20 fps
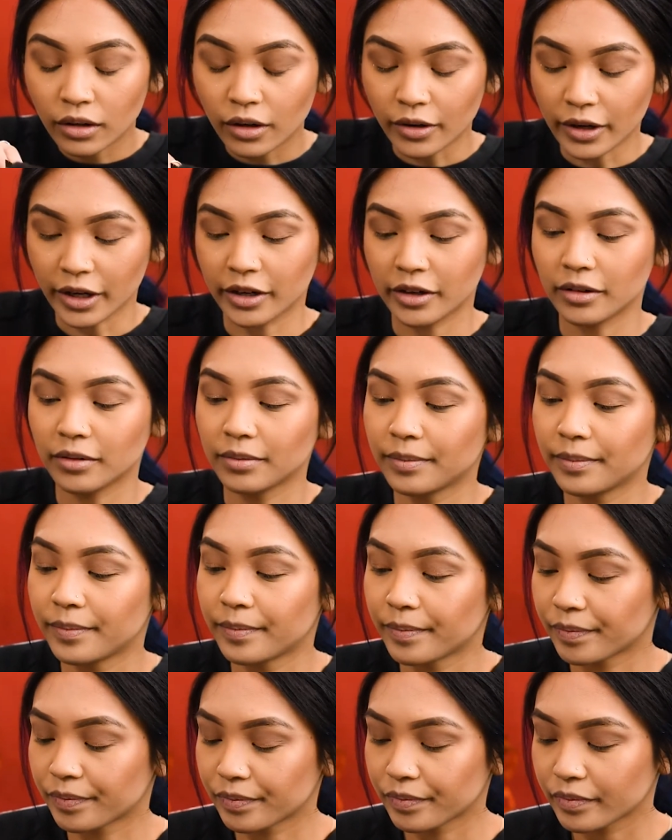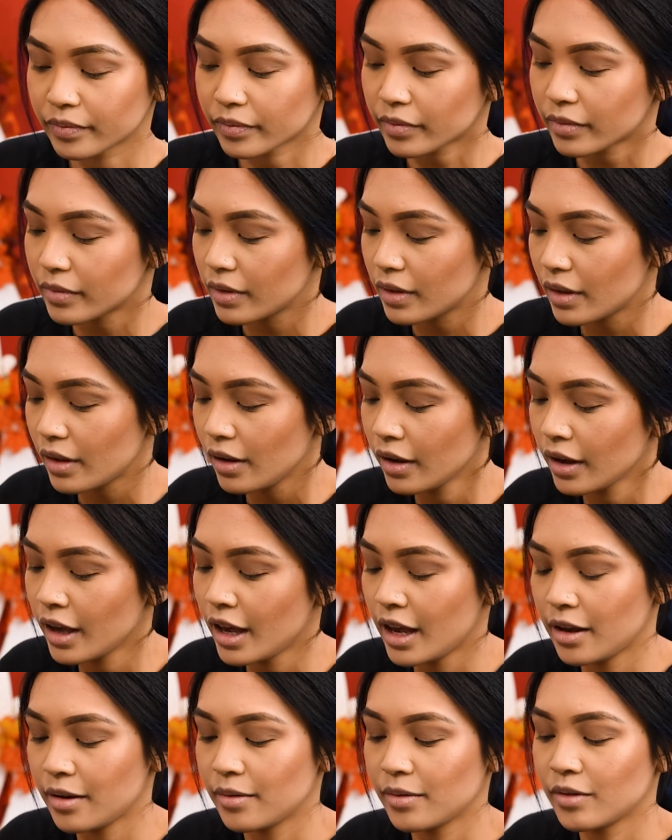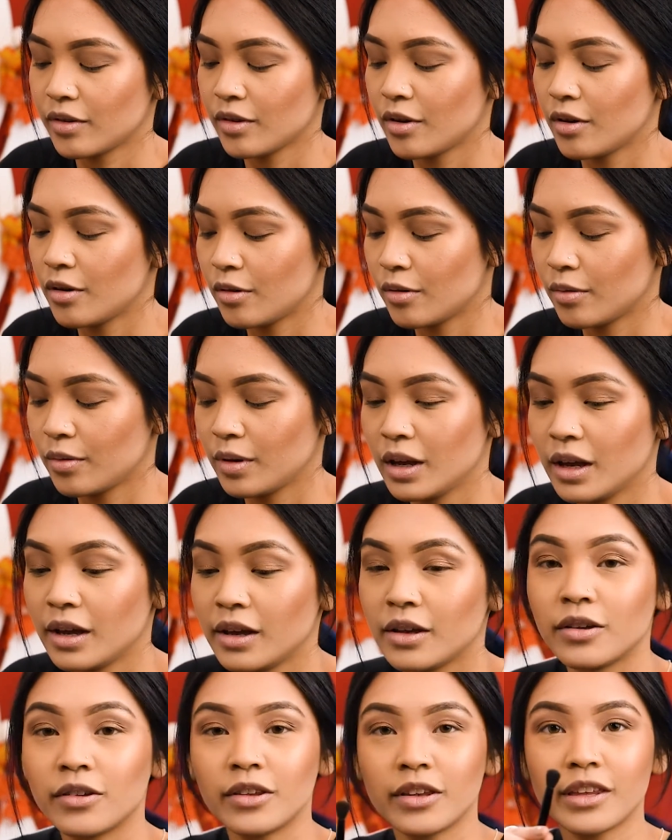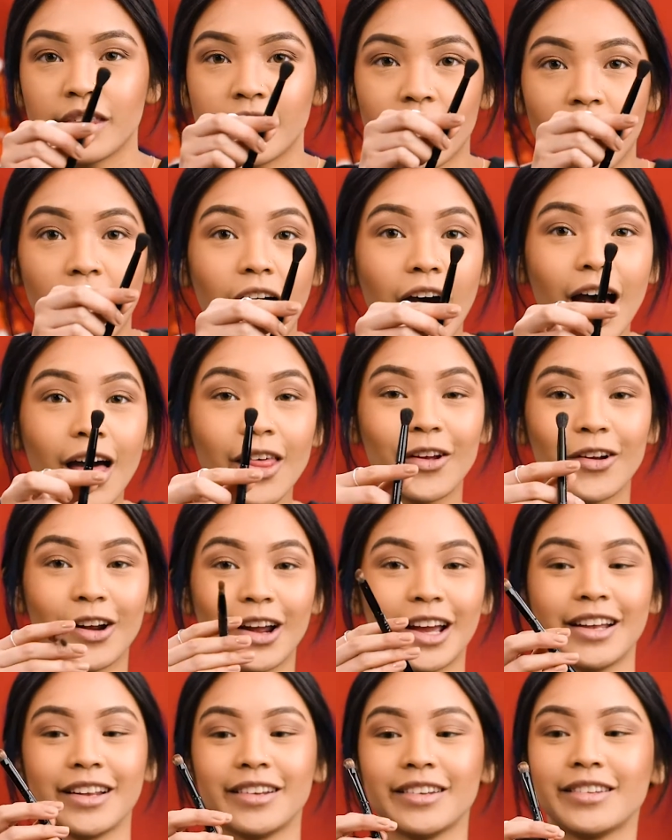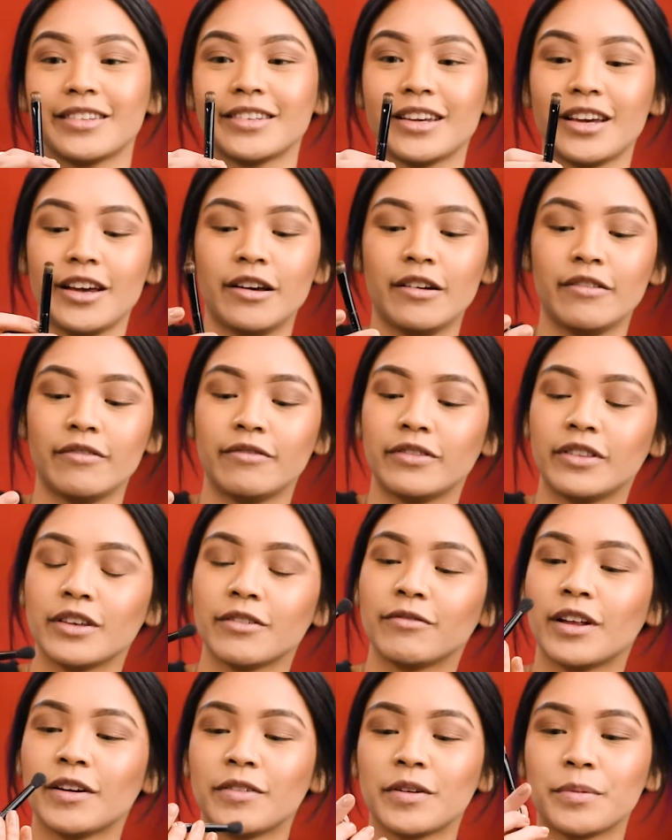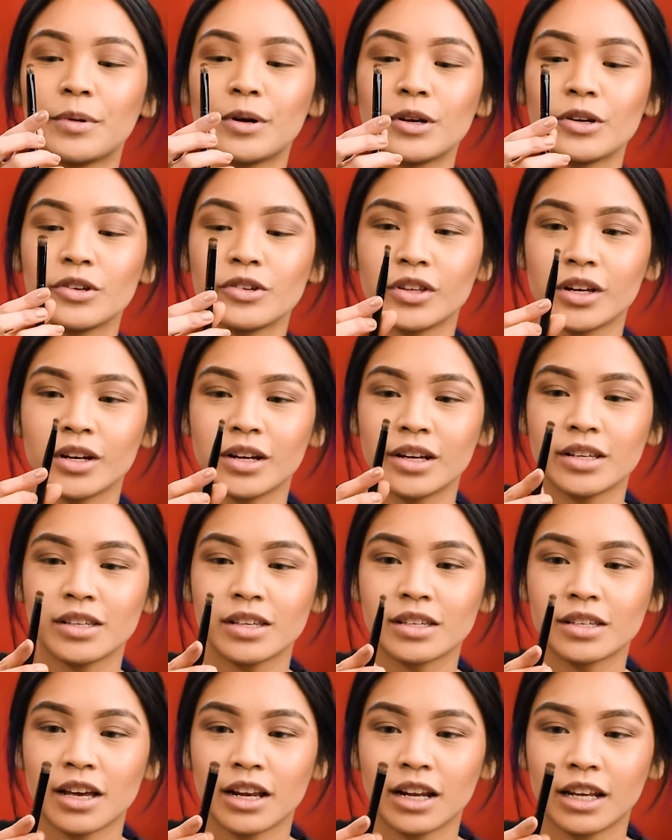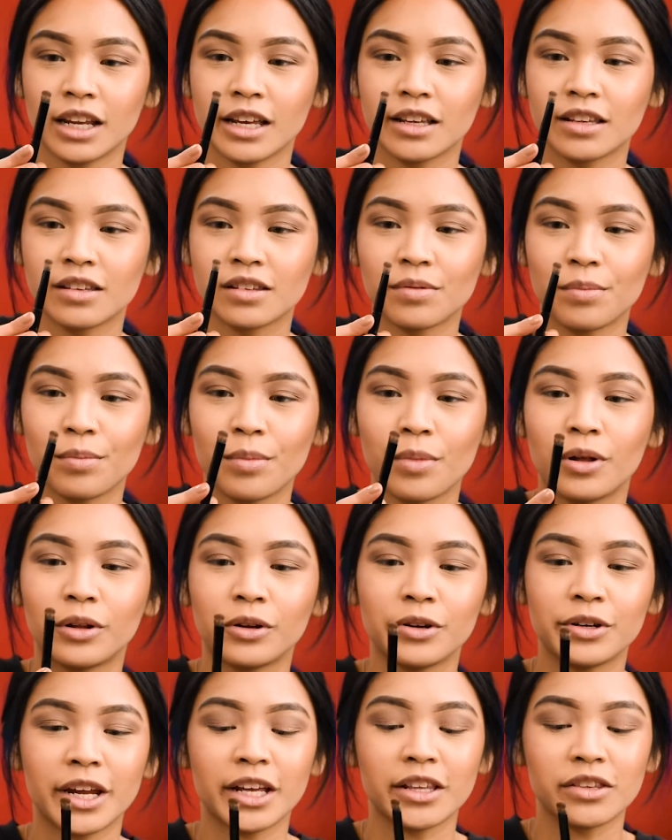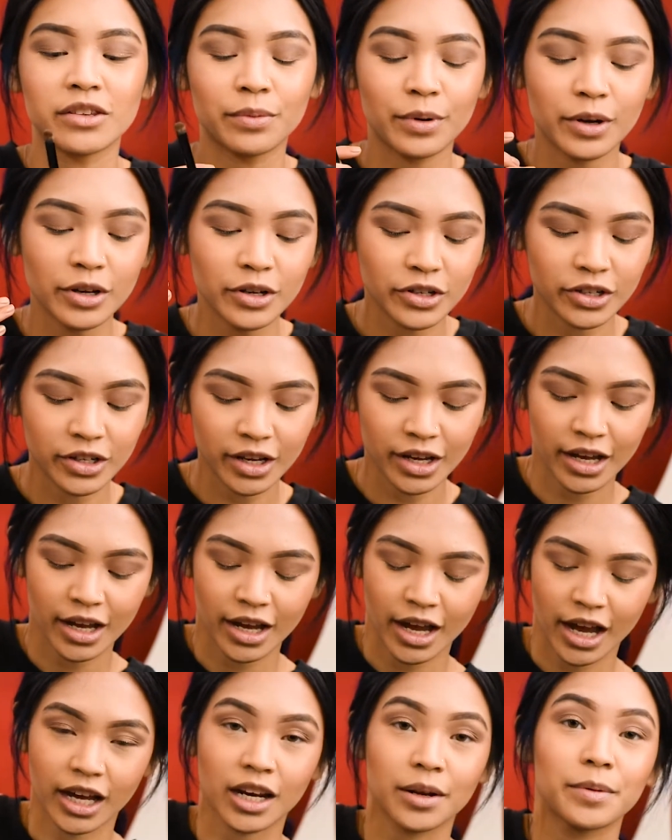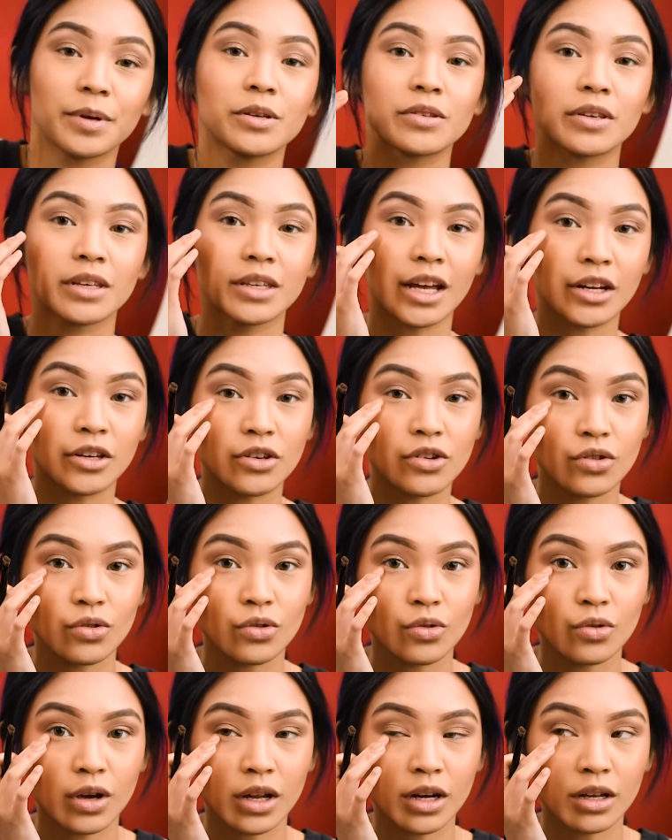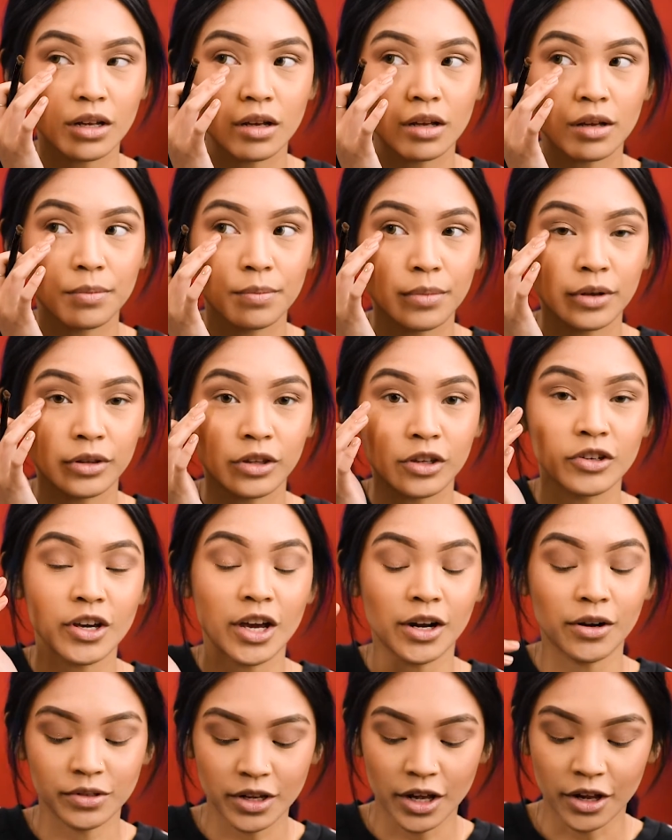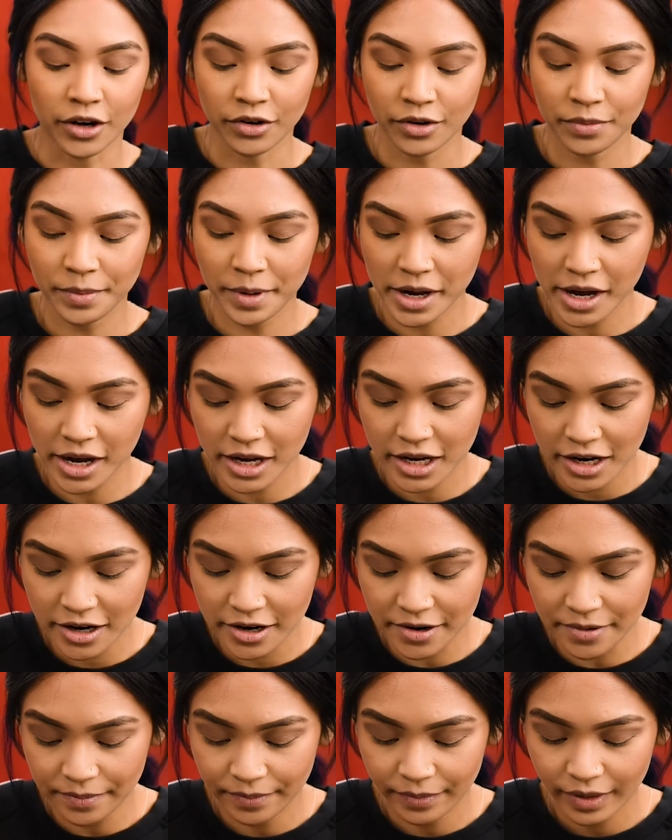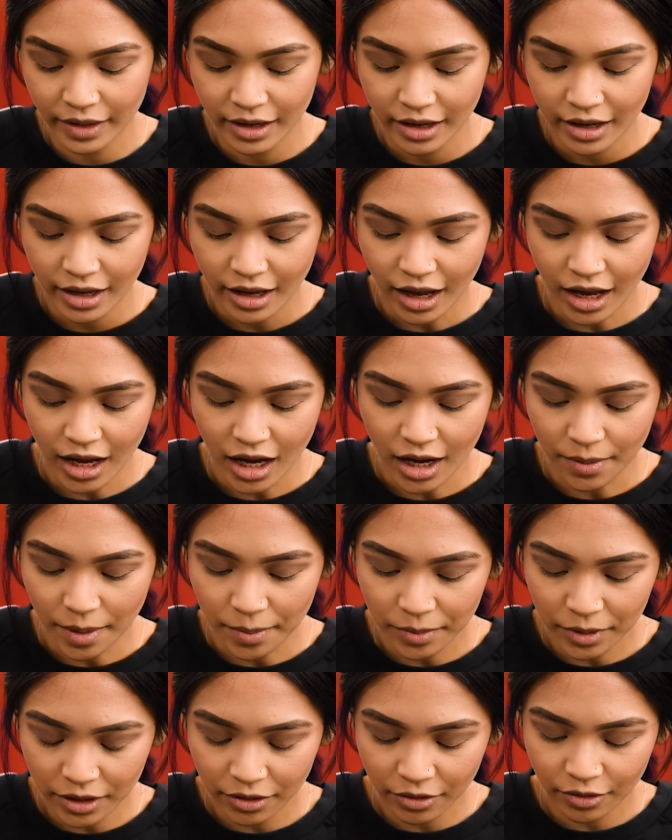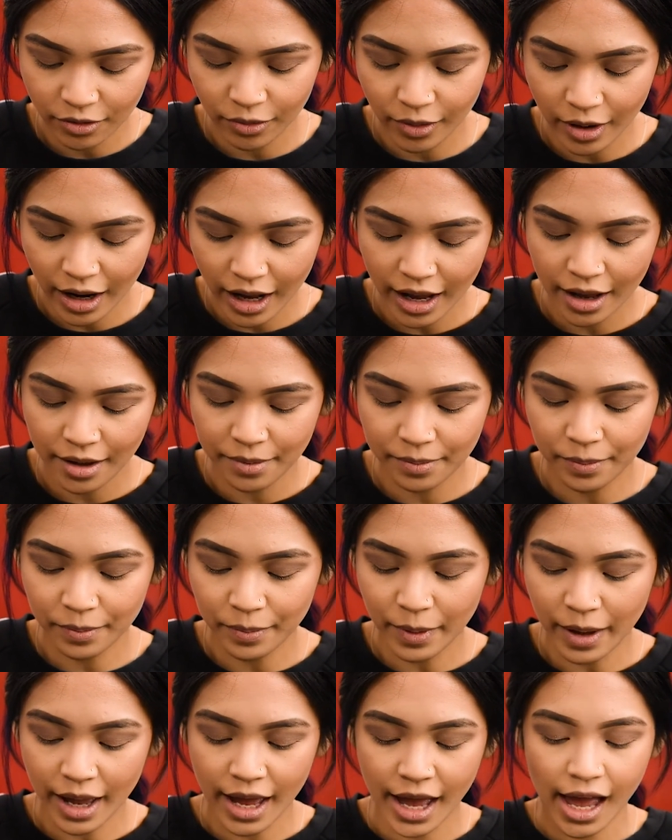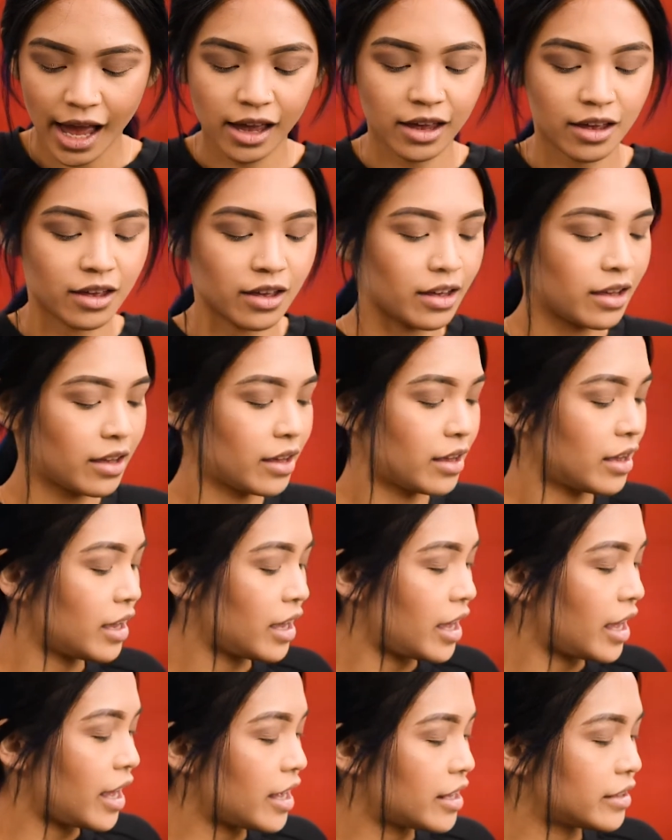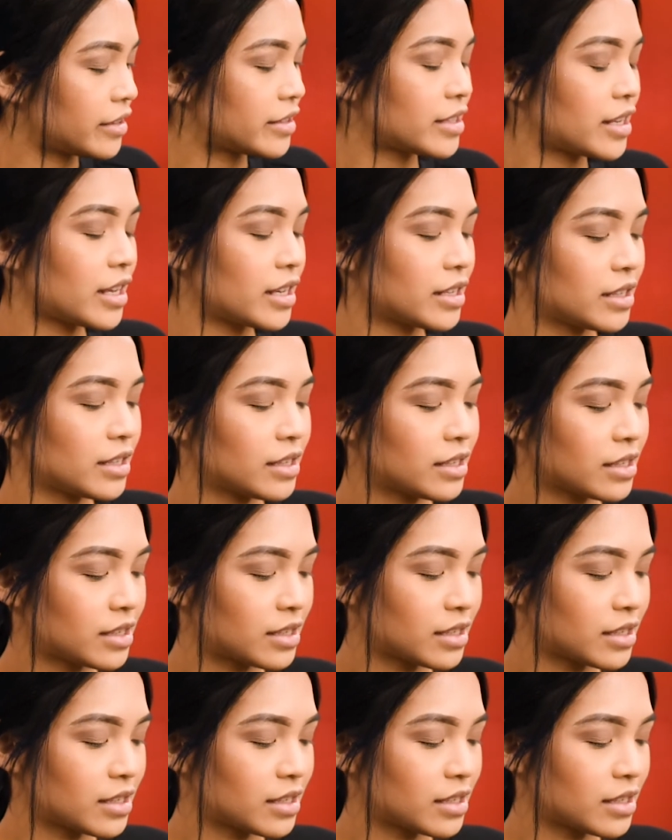Here. Okay, so using the other end of the fluffy brush, there is this kind of like smaller dense brush. I'm going to be using that to kind of put the shadows under my eye here. I'm going to grab back Incense